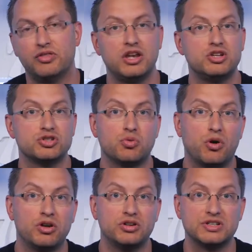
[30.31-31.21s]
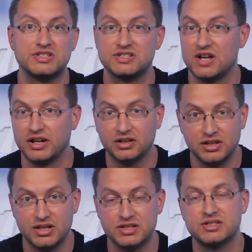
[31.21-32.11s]
they just want you to sign a
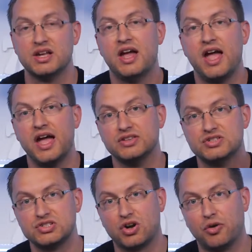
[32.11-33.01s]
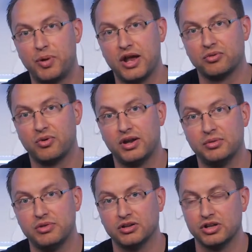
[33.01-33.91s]
lease and start paying rent
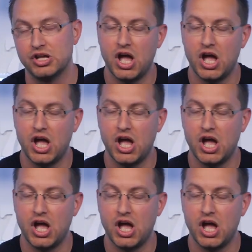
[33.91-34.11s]
immediately.